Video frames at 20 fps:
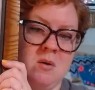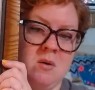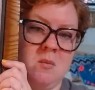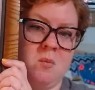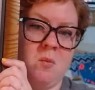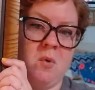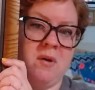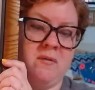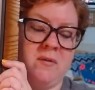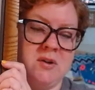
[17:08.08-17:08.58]

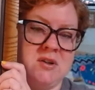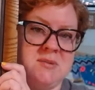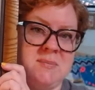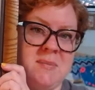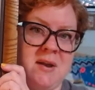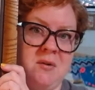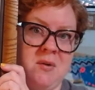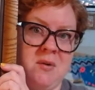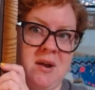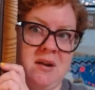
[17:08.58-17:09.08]
One of which
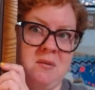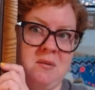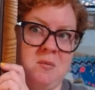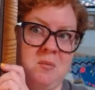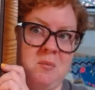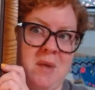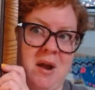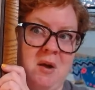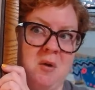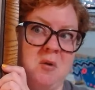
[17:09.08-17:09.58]

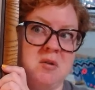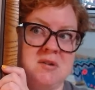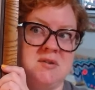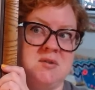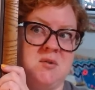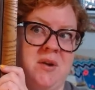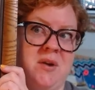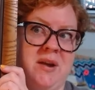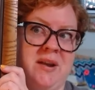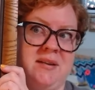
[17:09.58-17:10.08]
my
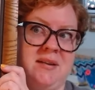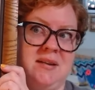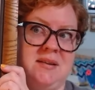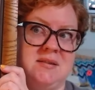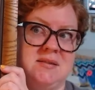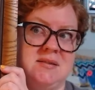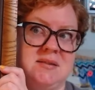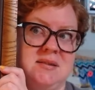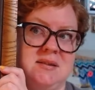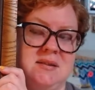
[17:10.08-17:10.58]
oldest
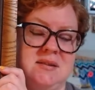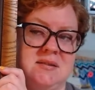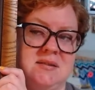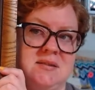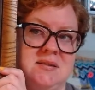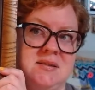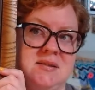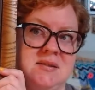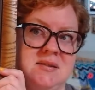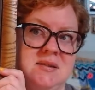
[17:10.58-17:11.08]
grandniece
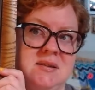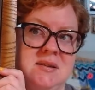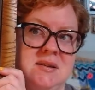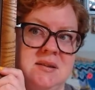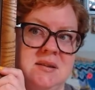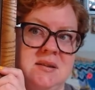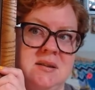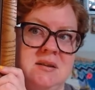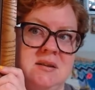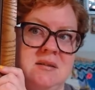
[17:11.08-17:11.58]
is
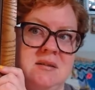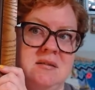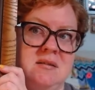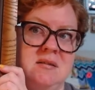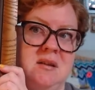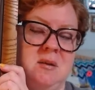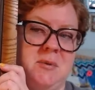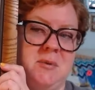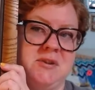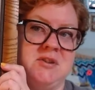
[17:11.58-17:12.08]

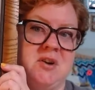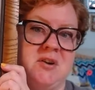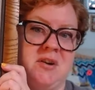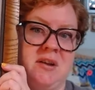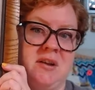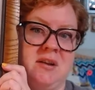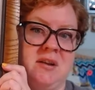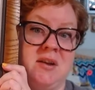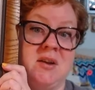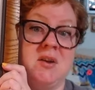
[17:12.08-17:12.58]
going to be
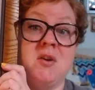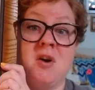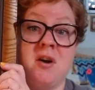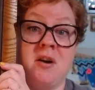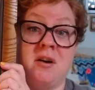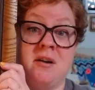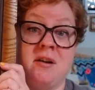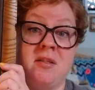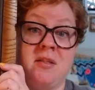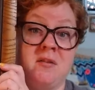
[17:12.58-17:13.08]
starting
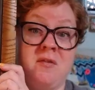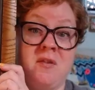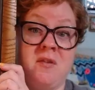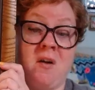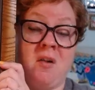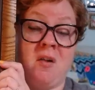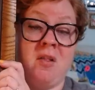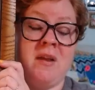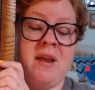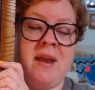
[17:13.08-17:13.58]
kindergarten in the
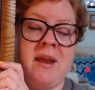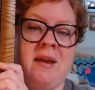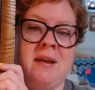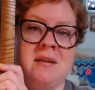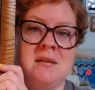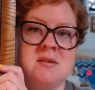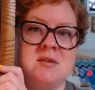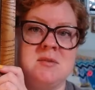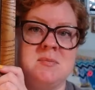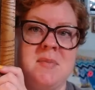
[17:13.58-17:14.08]
fall,
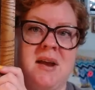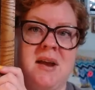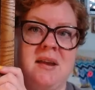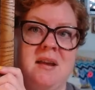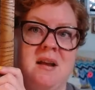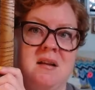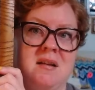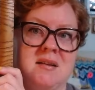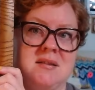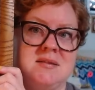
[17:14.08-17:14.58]
and my
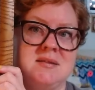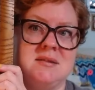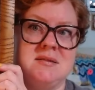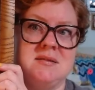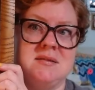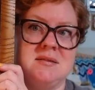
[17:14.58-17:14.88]
youngest